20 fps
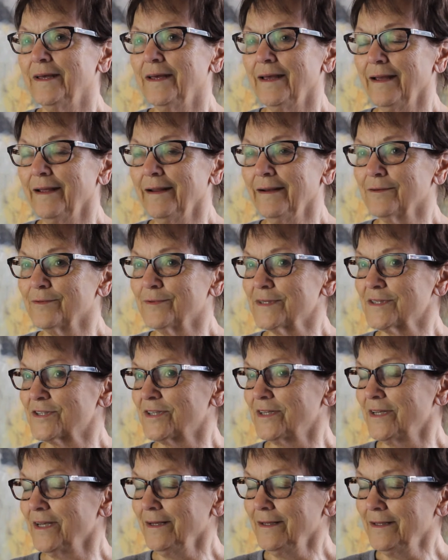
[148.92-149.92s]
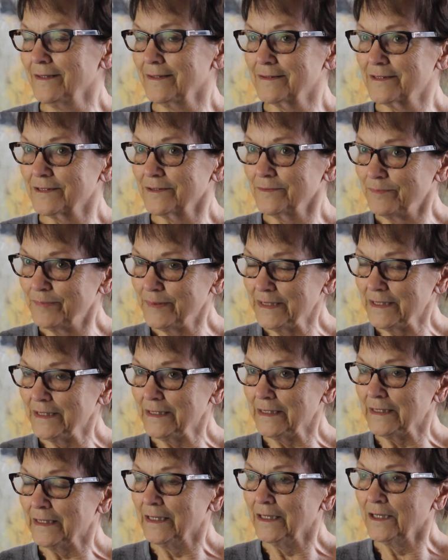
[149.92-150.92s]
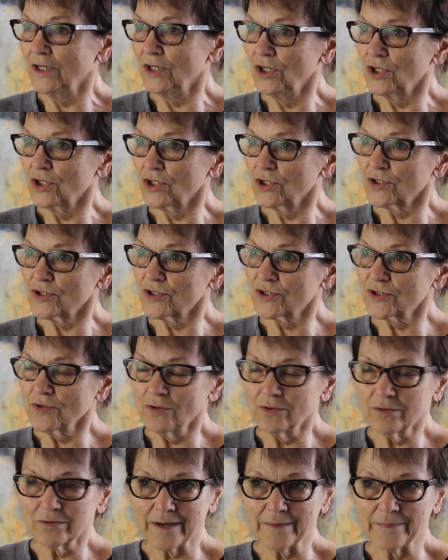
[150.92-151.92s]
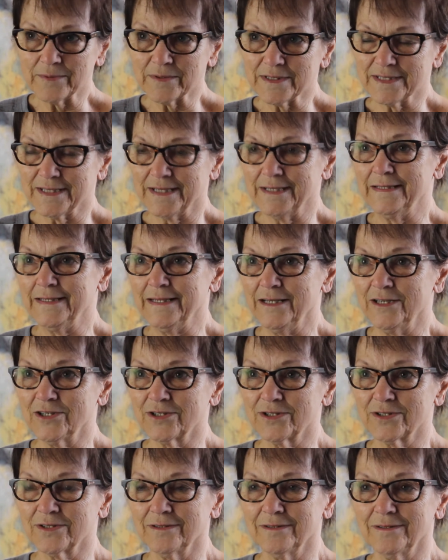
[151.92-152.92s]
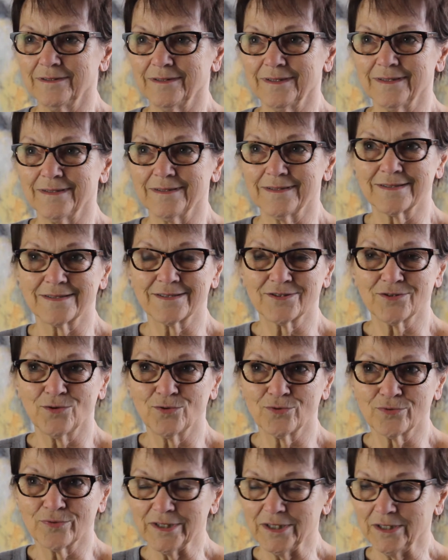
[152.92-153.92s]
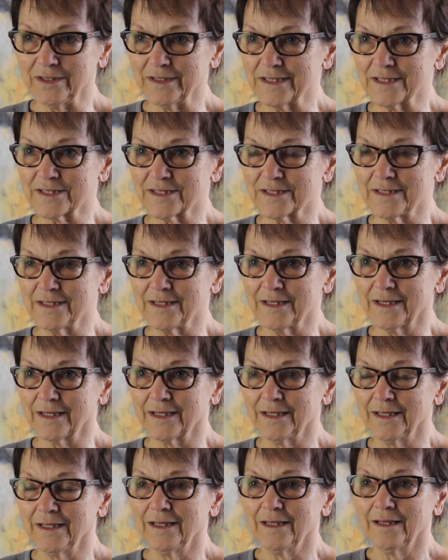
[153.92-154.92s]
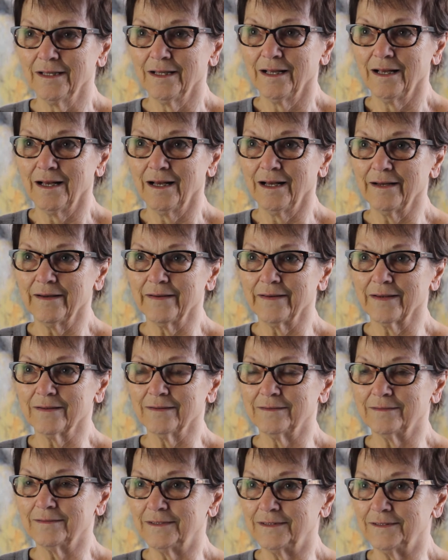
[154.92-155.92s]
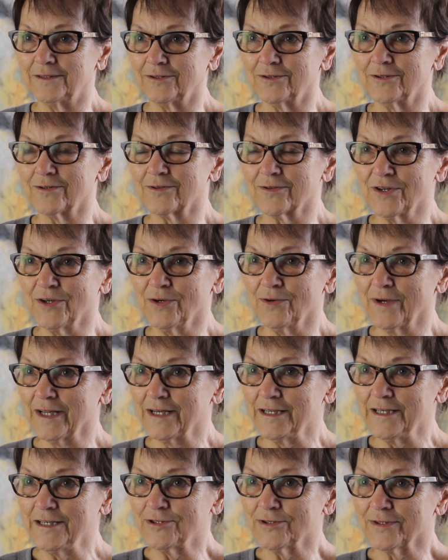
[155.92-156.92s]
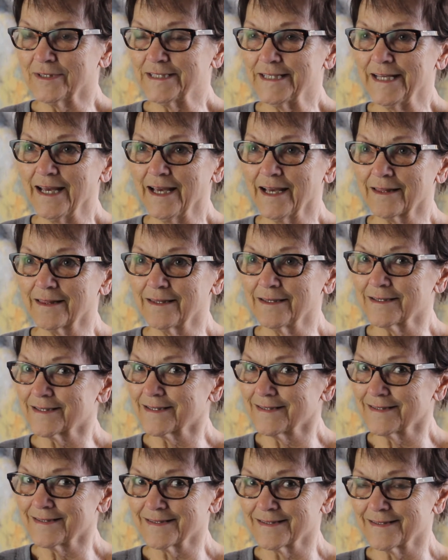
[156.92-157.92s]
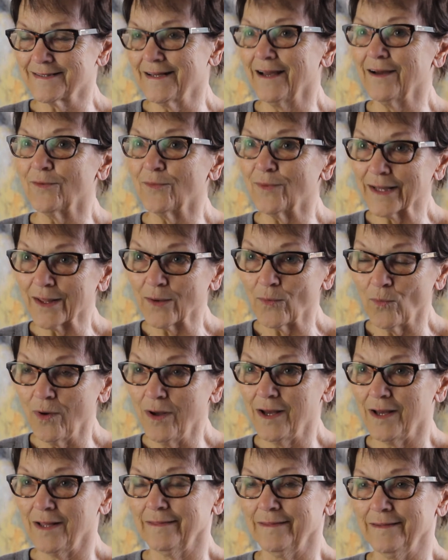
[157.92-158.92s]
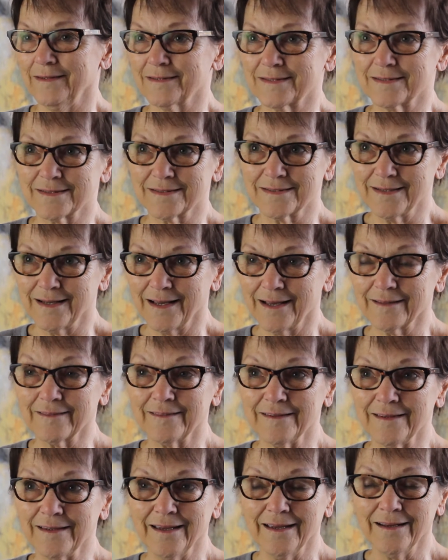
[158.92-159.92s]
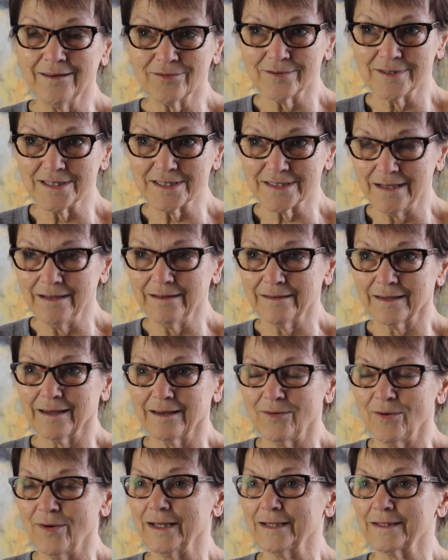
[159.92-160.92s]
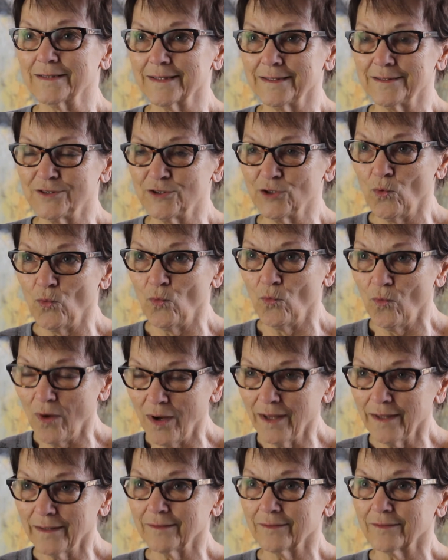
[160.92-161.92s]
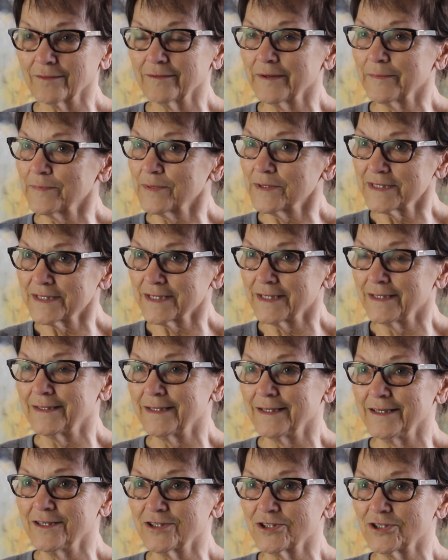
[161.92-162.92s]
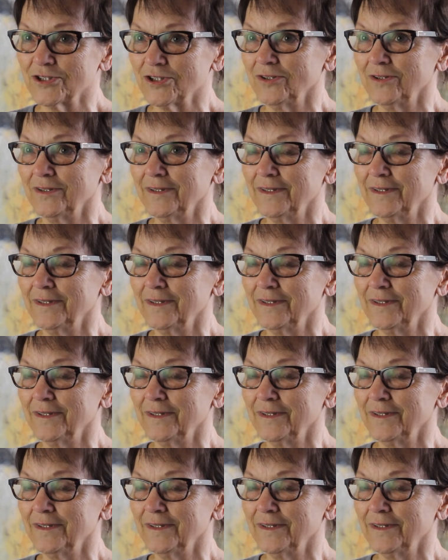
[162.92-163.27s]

and it was getting to be so representational and so realistic. I go, oh no, I need to attack this. This is not what I want. This is not the end result I want. I don't want representational.